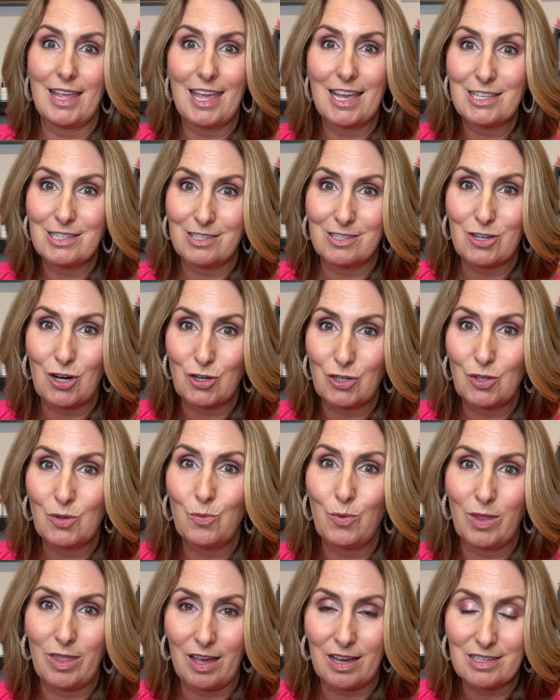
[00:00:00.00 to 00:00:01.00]
get
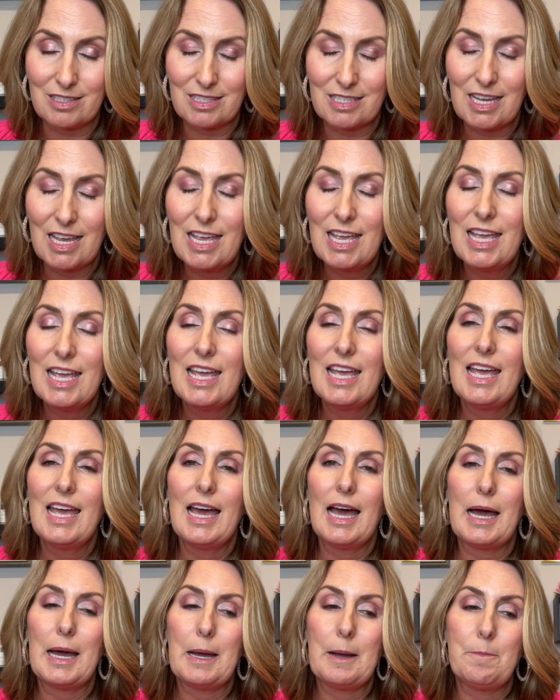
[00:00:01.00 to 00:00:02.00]
started with us.
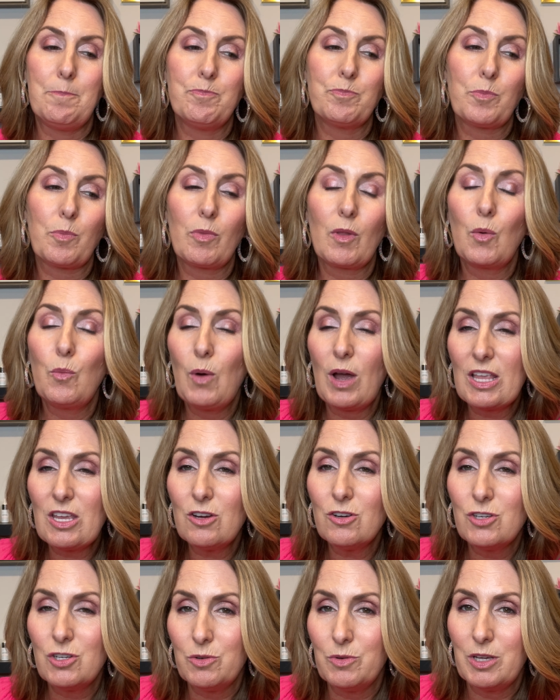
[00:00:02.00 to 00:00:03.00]
When
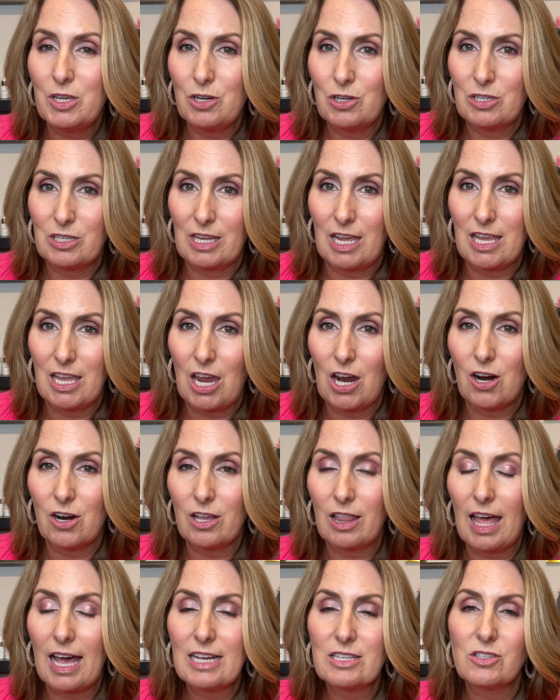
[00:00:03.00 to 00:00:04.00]
you're doing your skincare
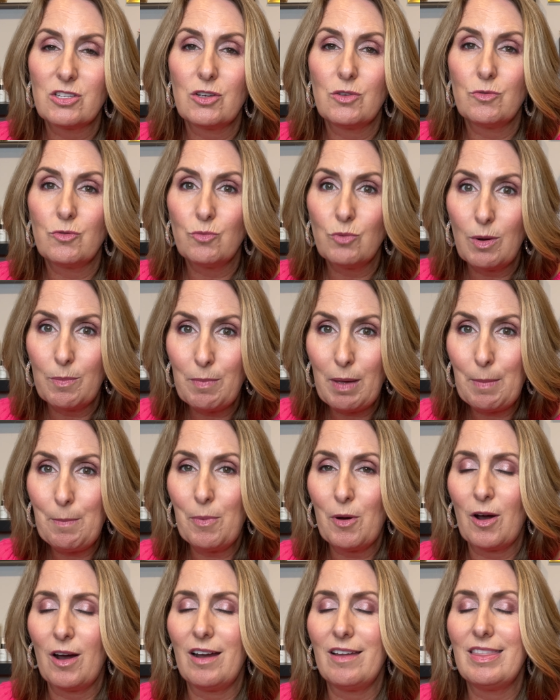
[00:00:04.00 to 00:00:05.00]
class,
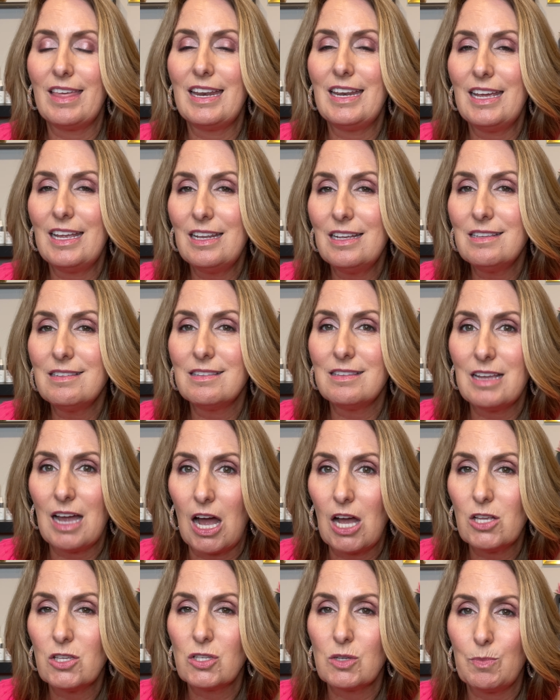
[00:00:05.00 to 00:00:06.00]
remember that it is
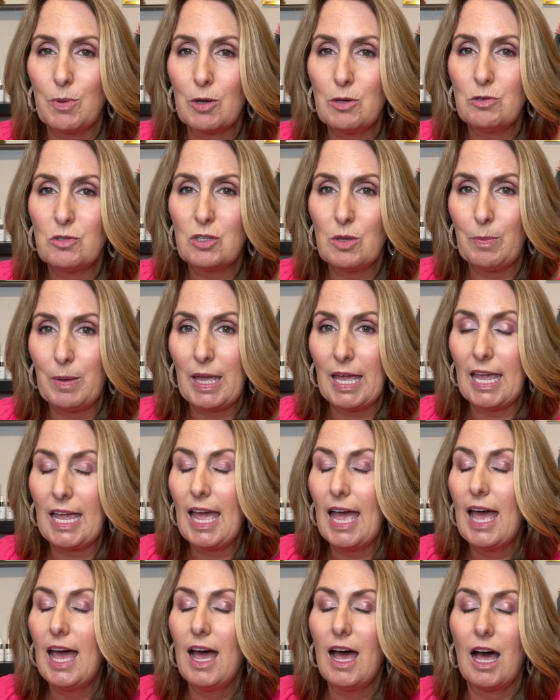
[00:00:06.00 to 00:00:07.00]
not supposed to
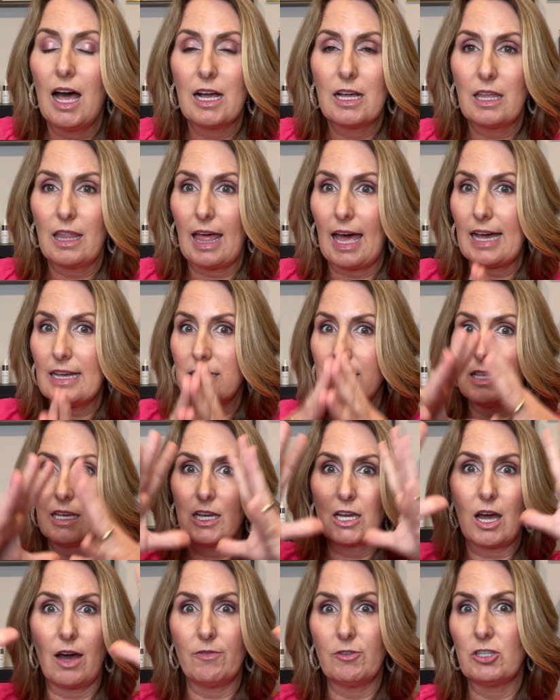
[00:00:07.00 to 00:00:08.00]
be a class
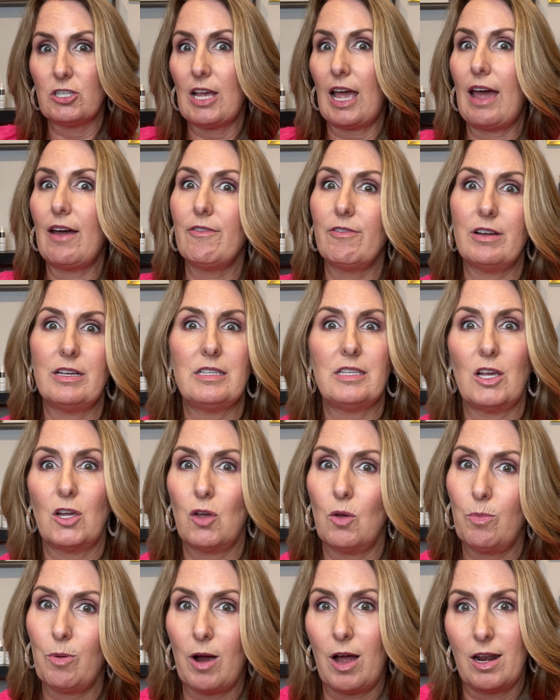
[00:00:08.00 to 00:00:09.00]
that covers every
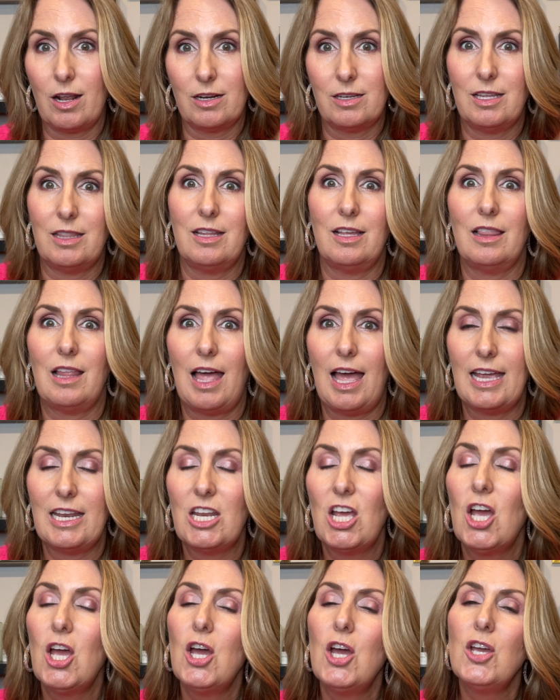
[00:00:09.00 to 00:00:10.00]
single product in the line.
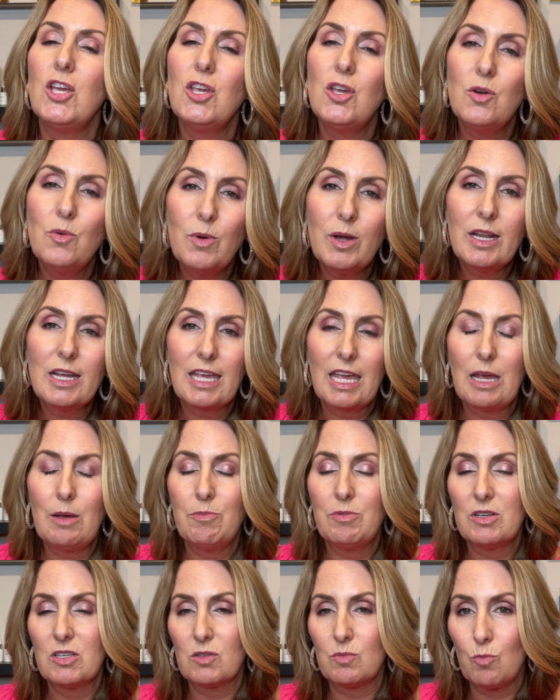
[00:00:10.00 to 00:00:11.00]
You want to
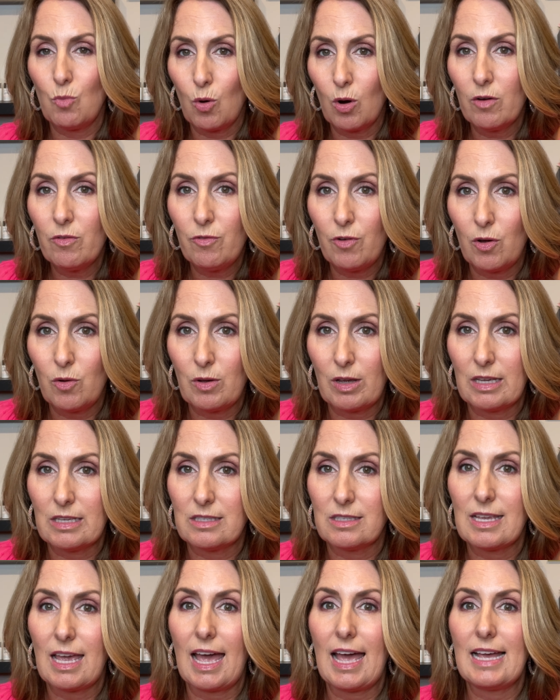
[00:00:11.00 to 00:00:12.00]
keep this more
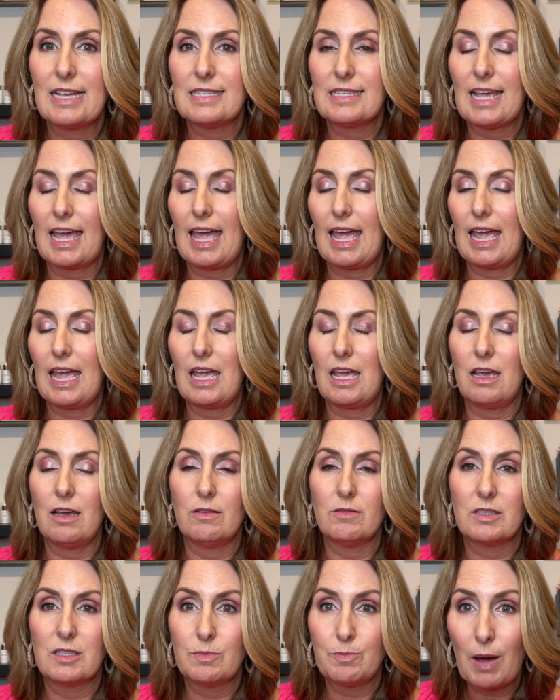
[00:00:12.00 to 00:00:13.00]
focused as
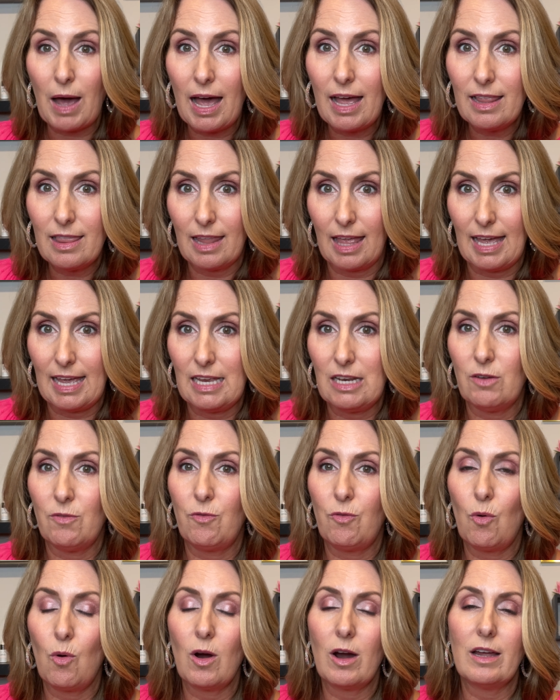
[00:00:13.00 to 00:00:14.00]
a spotlight
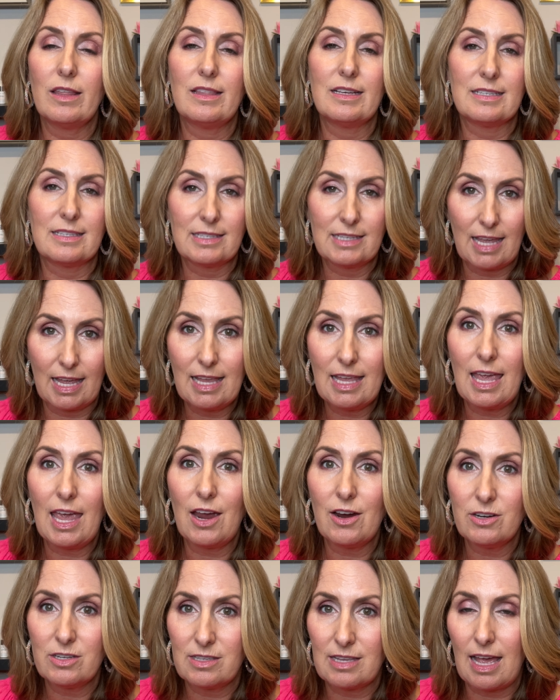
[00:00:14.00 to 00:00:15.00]
for the
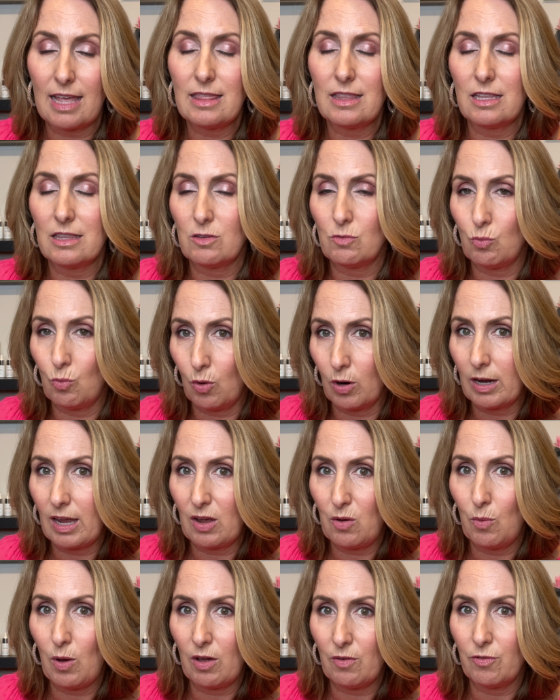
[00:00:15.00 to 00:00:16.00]
skincare set that's
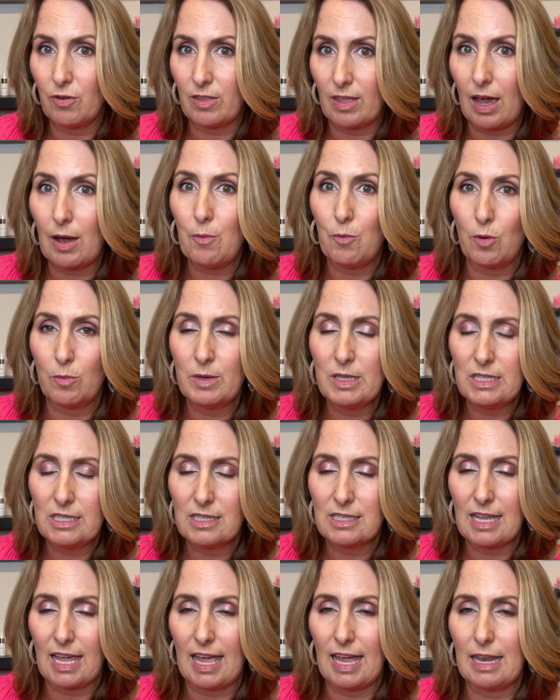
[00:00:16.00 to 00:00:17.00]
working well for that woman's
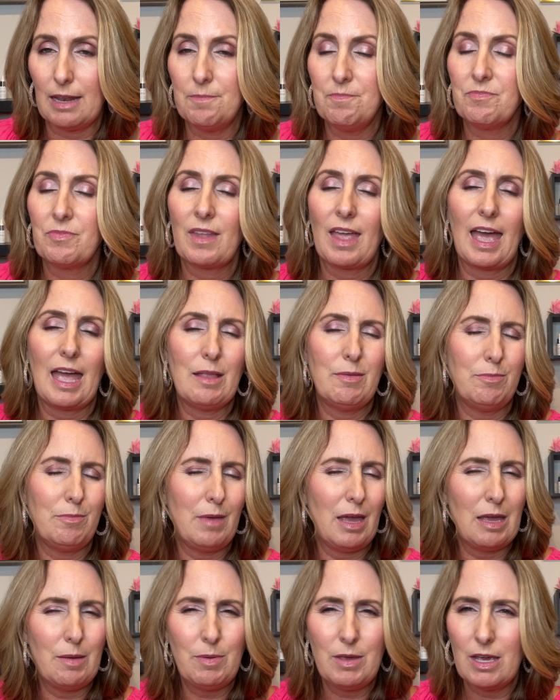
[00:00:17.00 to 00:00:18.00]
skin and
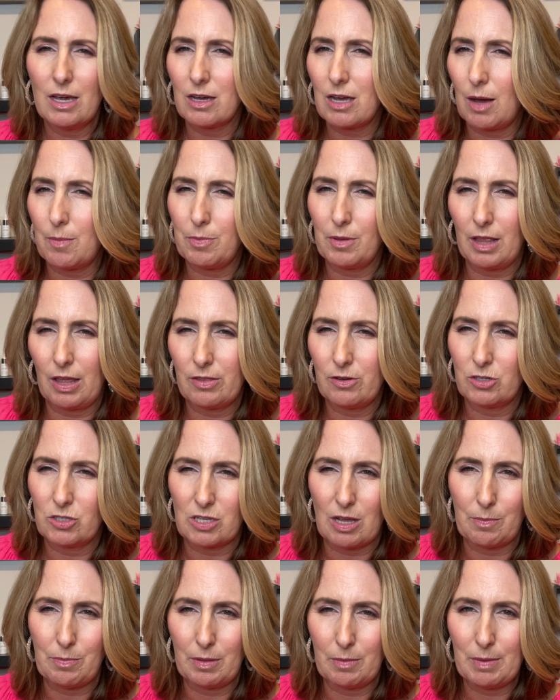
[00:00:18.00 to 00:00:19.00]
maybe a couple other
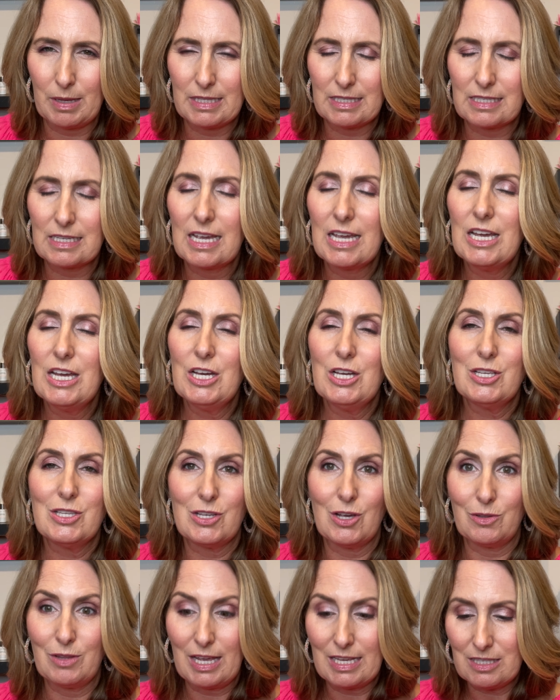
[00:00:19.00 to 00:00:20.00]
supplements.
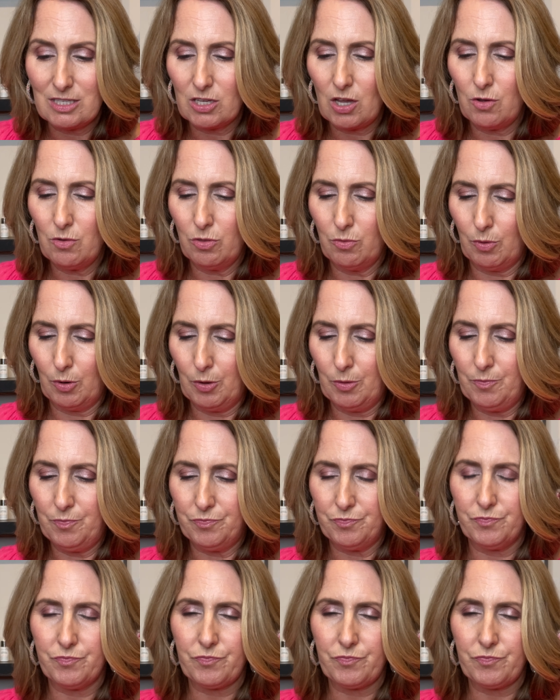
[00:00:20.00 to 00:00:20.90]
So let's go through